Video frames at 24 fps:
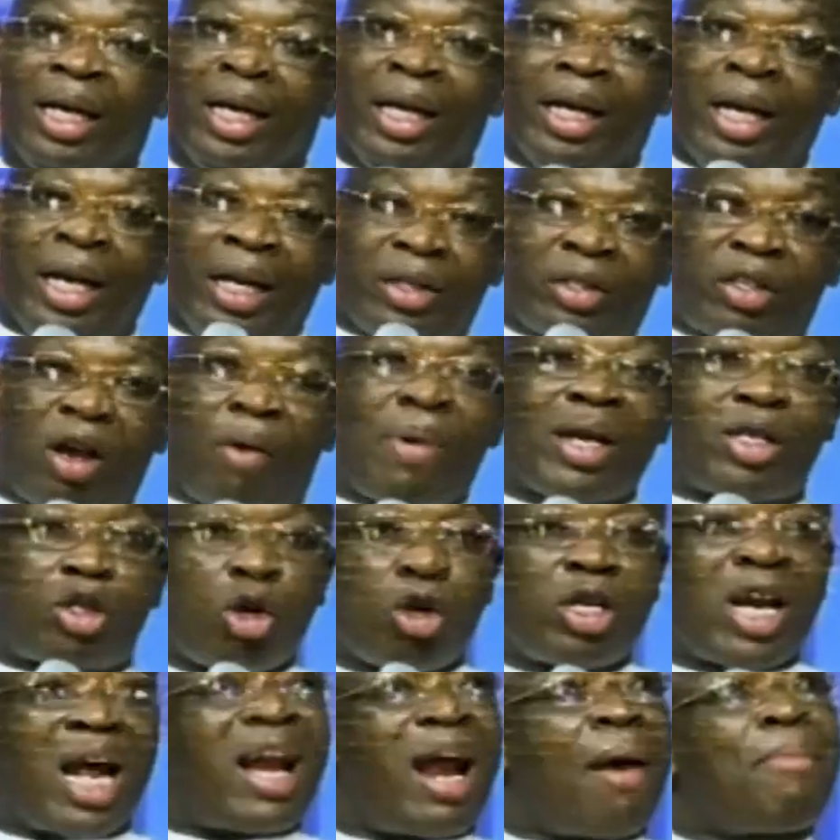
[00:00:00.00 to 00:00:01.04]
It's of a truth.
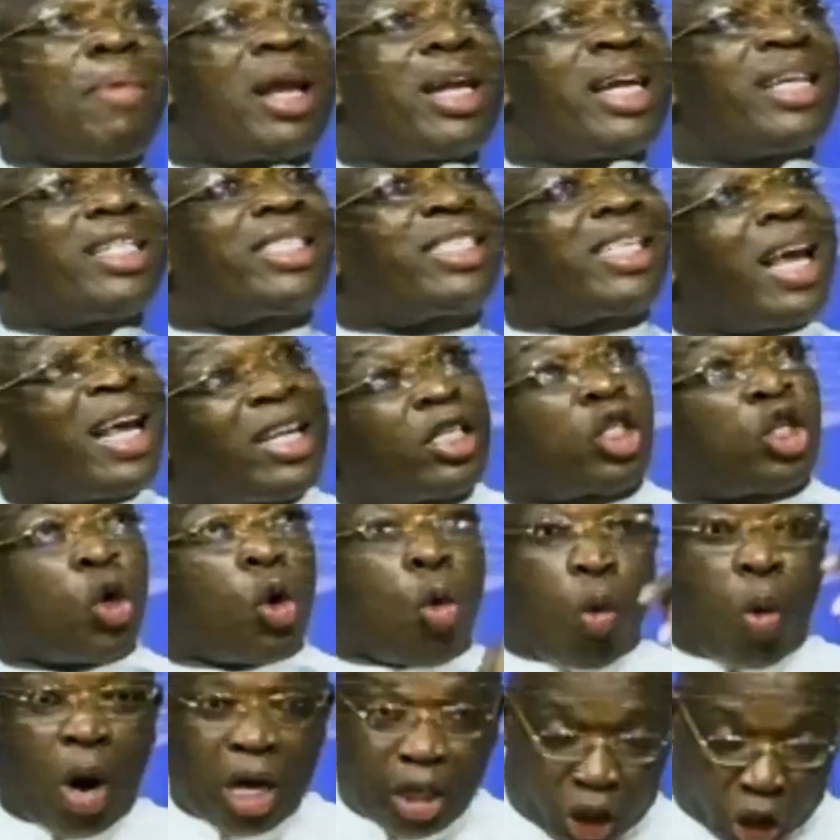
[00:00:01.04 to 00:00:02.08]
There are many things you
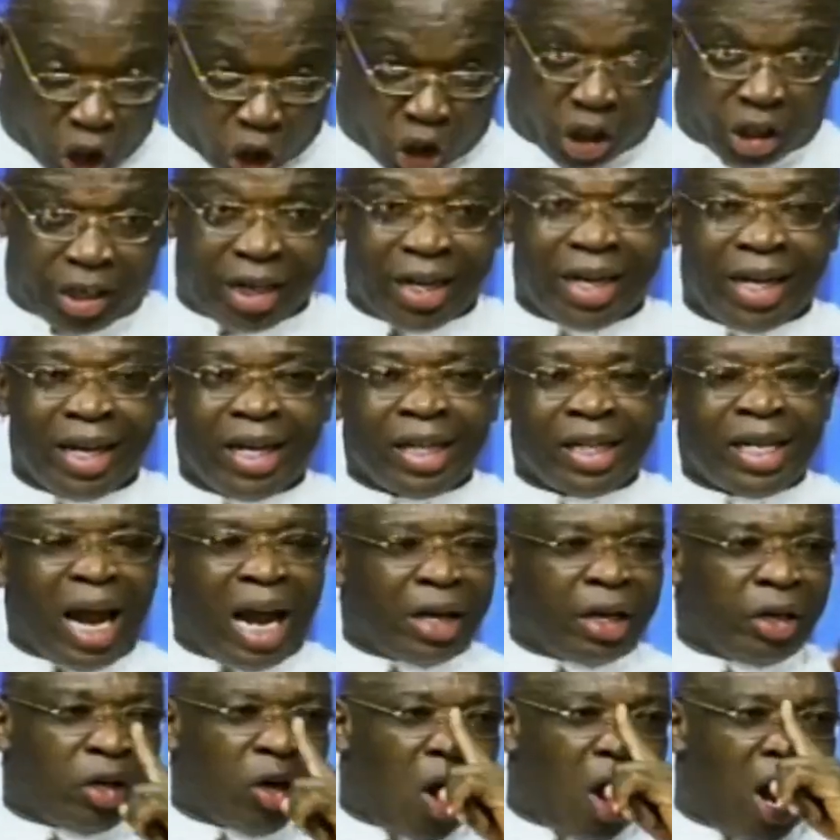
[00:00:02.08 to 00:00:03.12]
wish that
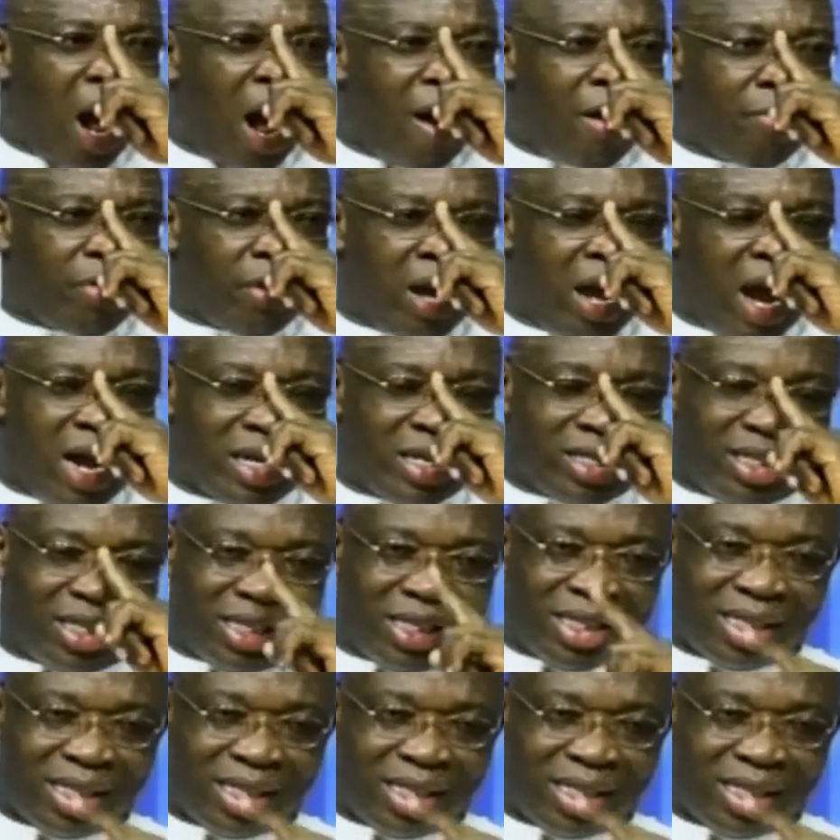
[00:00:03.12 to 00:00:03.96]
you don't have yet.